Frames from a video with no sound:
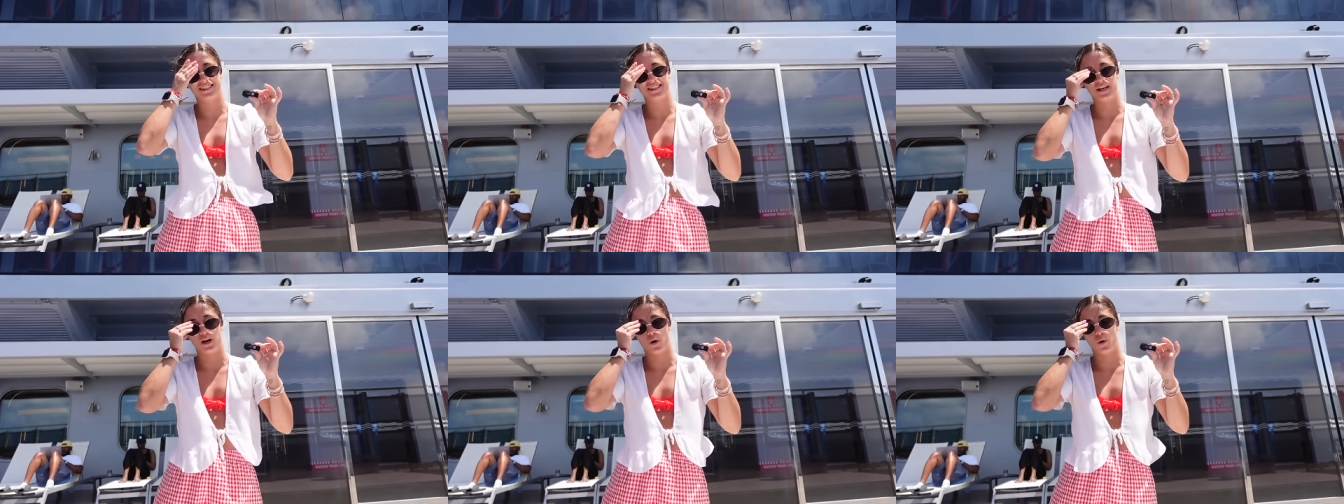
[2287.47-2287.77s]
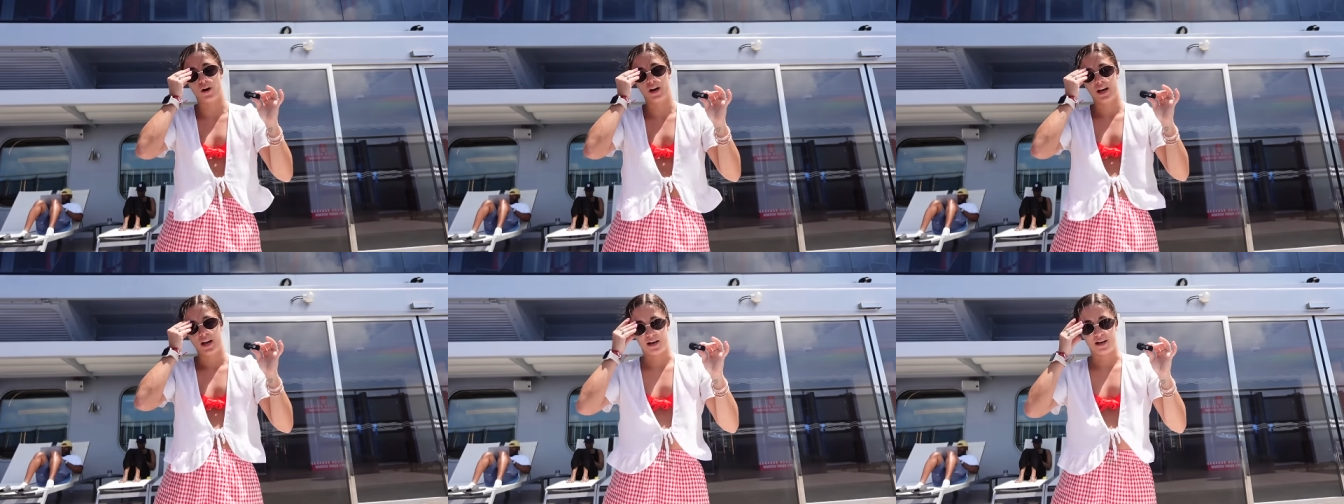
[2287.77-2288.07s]

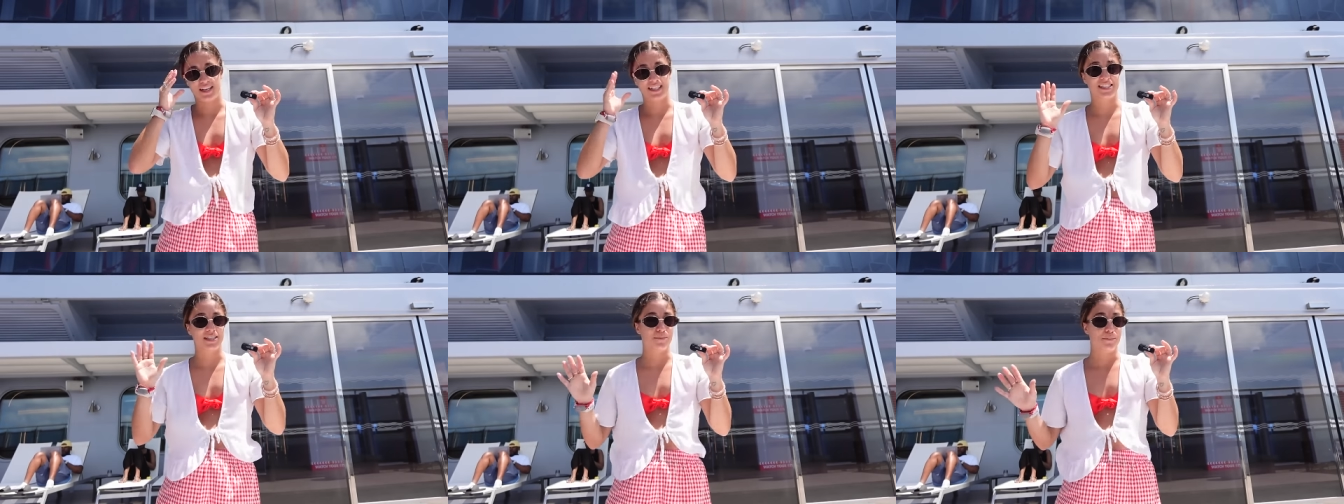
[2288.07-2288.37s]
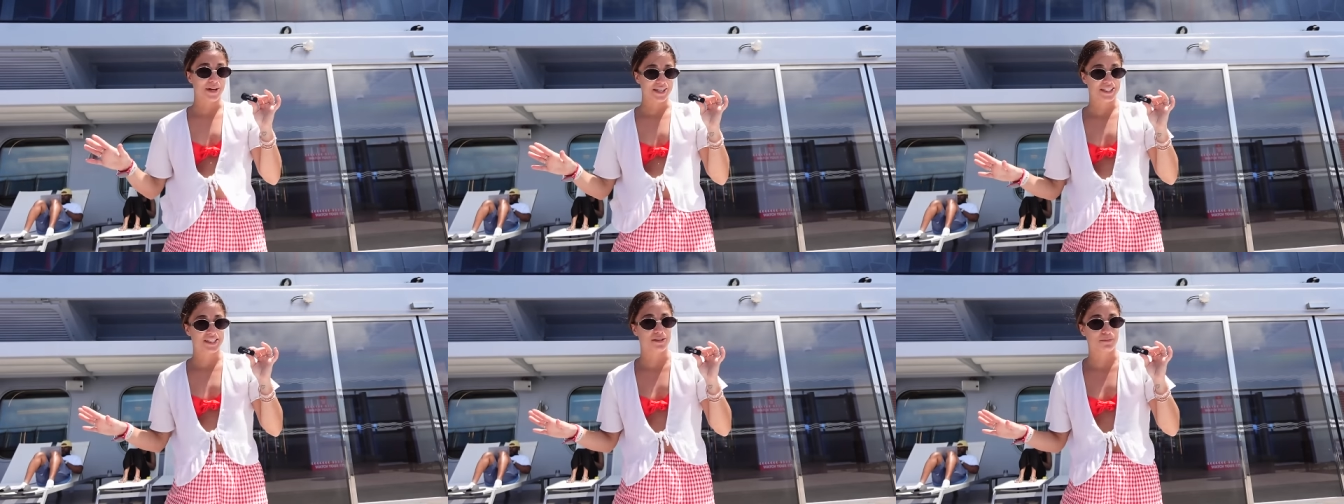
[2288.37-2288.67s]
So uh, it's the
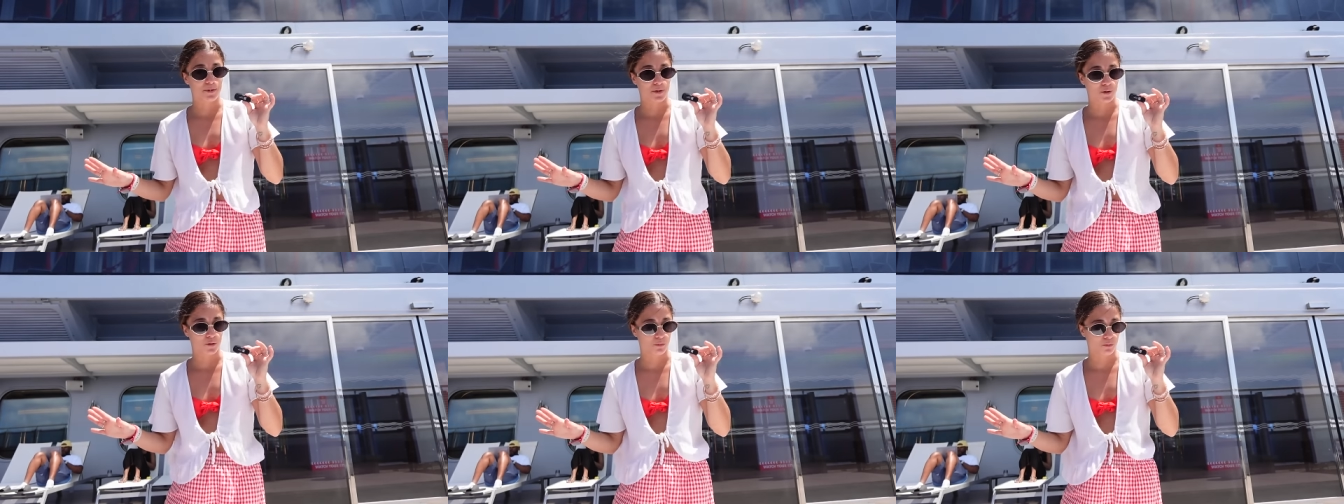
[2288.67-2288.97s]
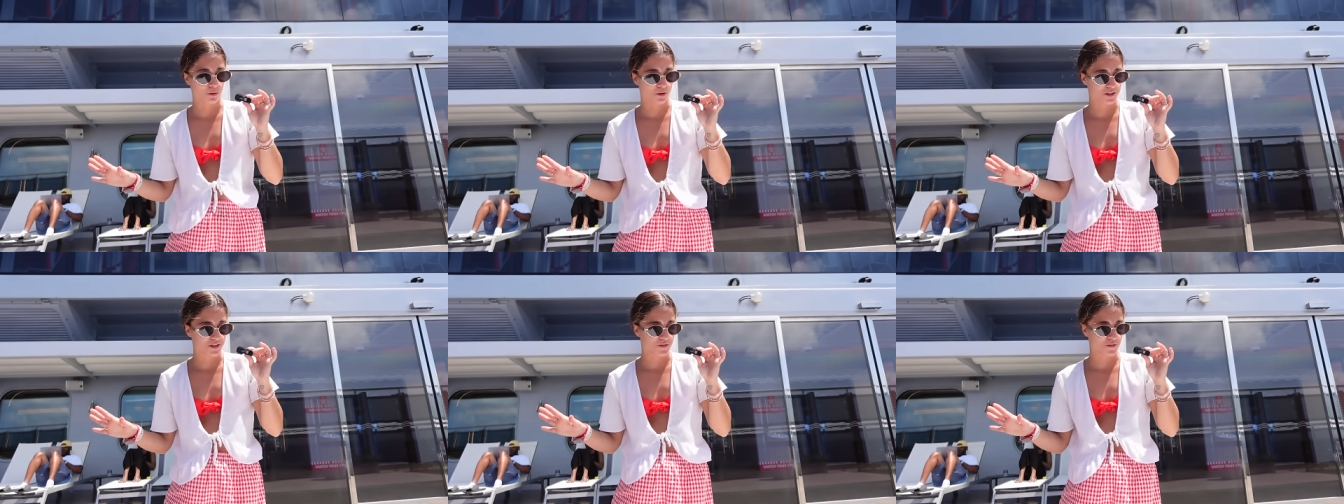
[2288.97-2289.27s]
best of both
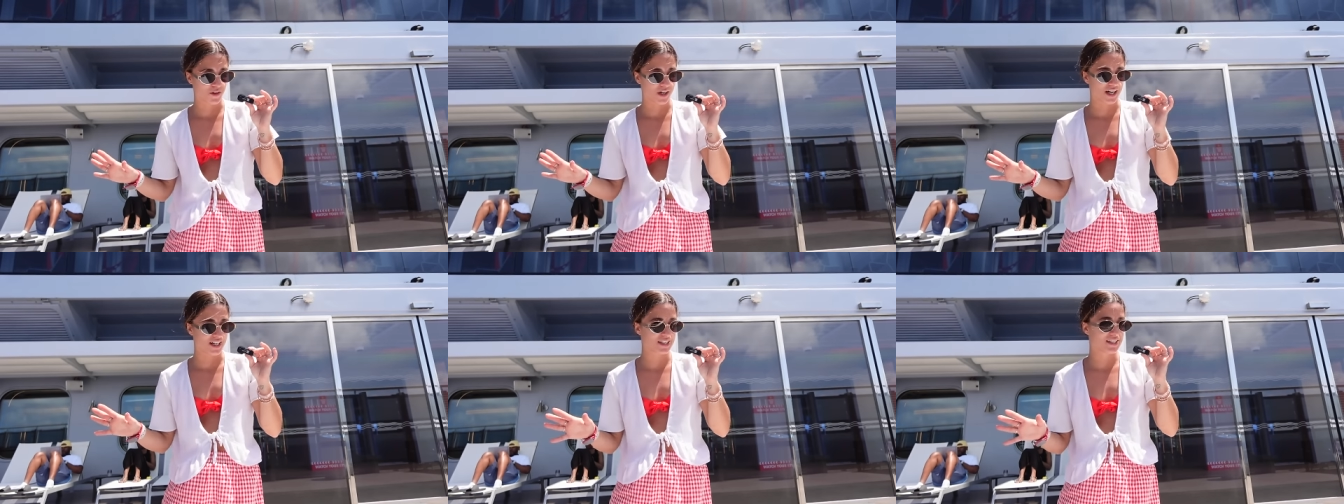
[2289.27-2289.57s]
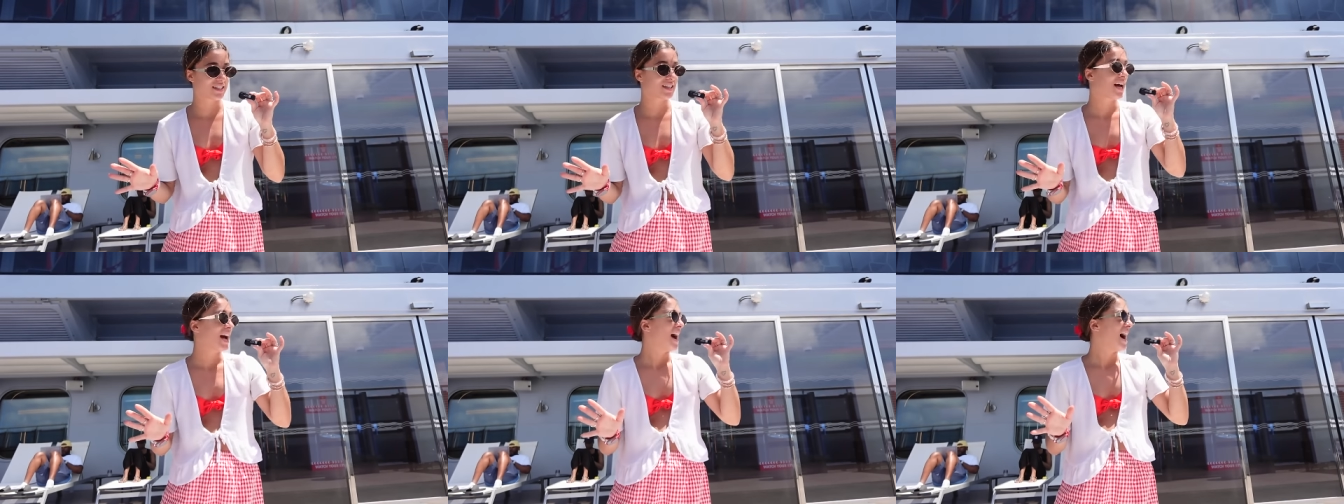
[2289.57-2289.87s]
worlds for
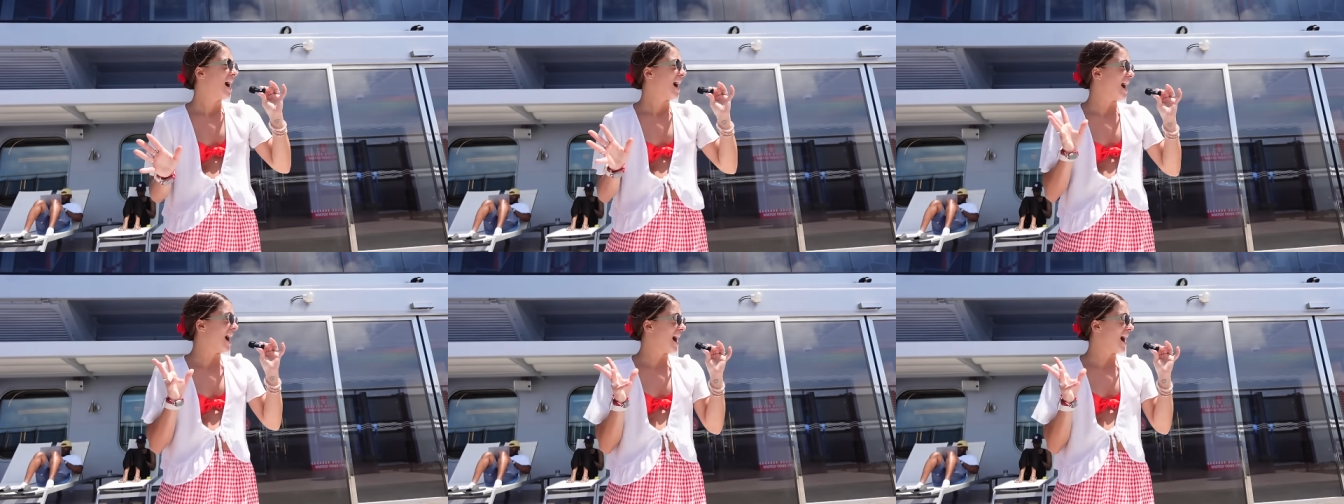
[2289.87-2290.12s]
us.